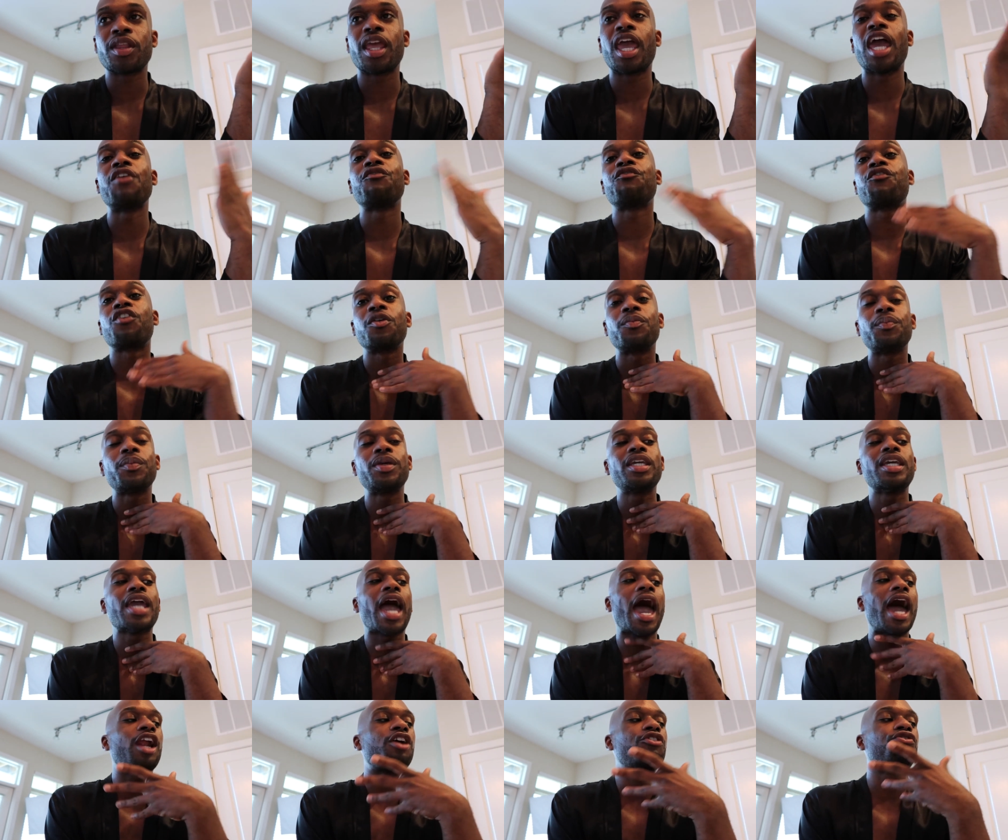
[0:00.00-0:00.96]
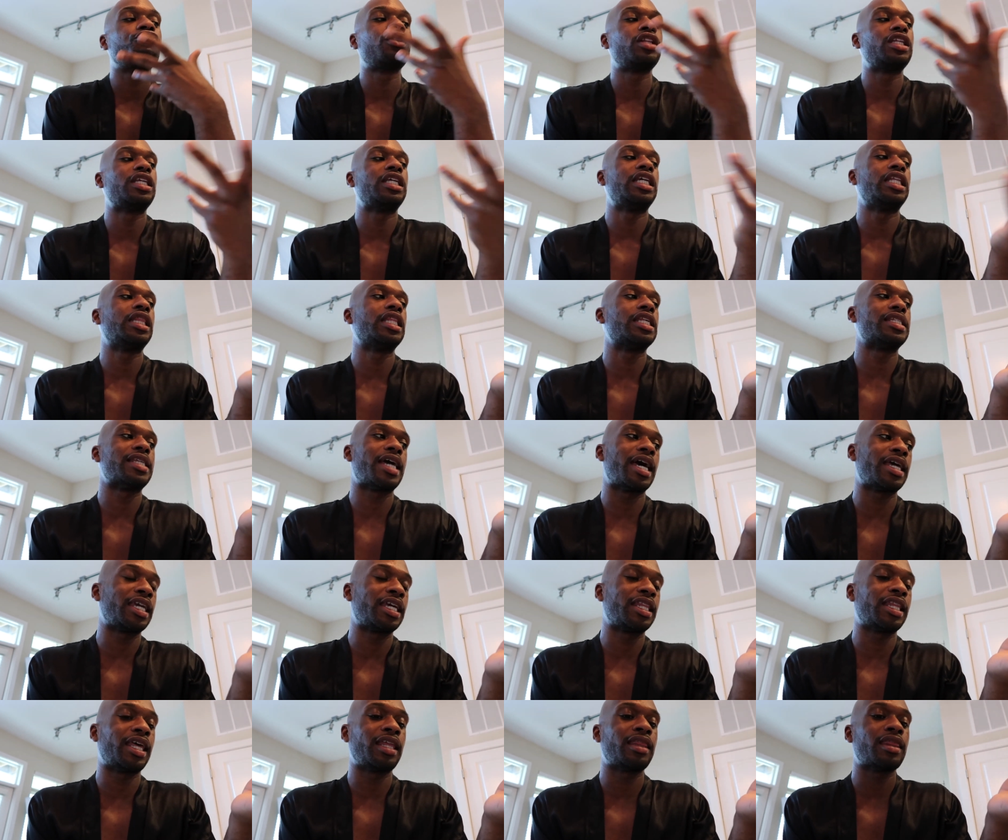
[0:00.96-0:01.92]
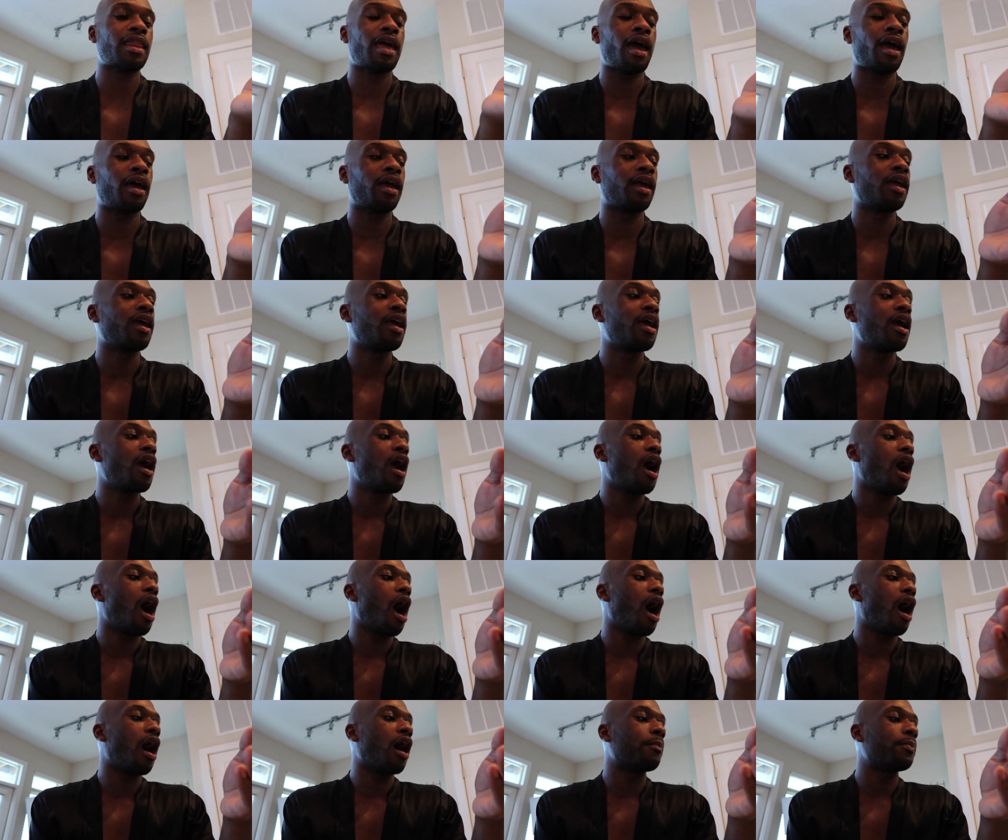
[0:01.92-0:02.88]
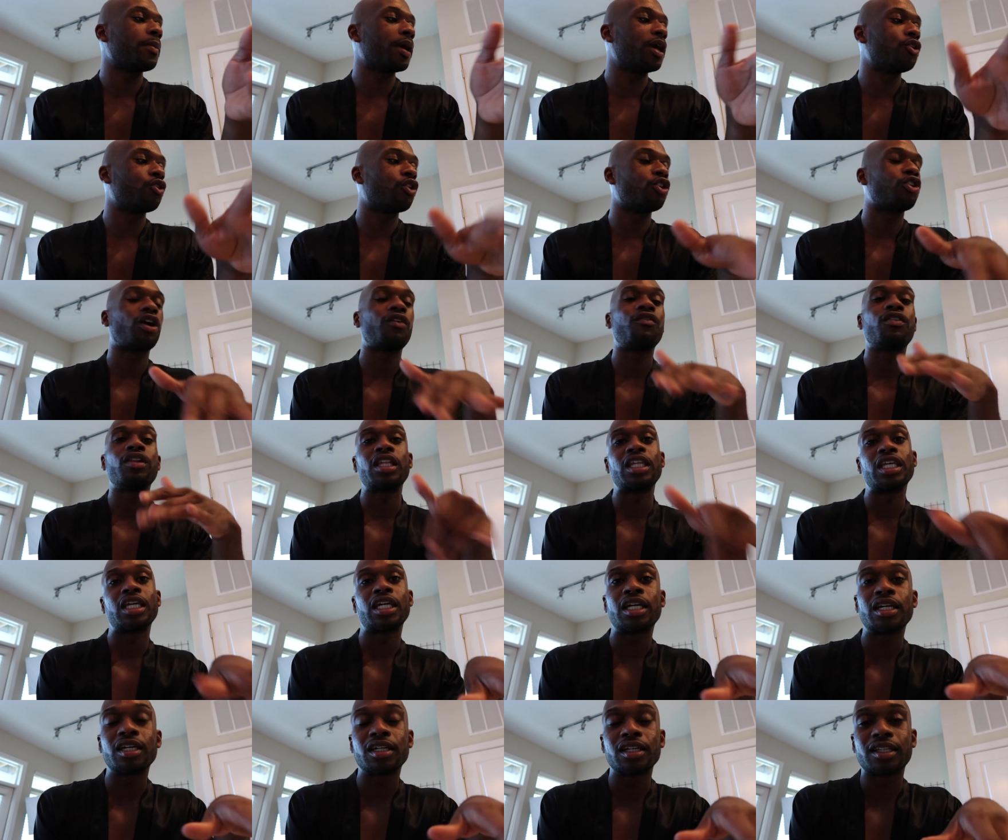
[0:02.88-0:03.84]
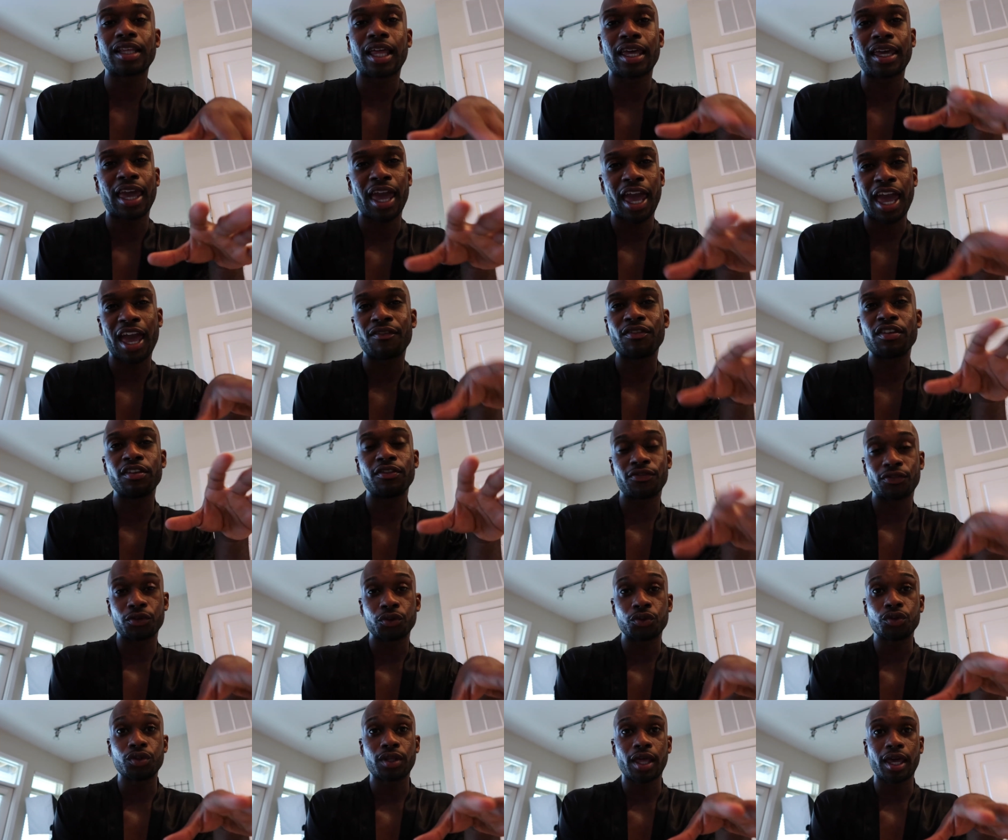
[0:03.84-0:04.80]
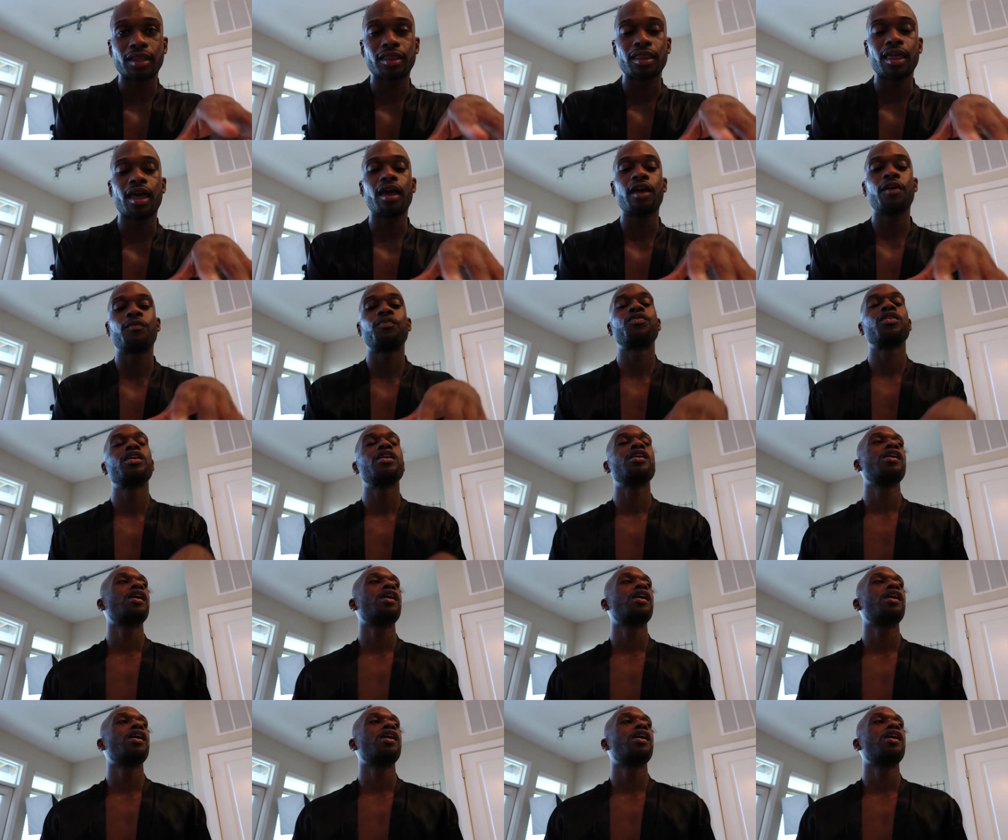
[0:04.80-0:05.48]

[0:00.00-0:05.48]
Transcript: And for me, I don't really eat lasagna like that, and nor do I really cook like heavy food like that.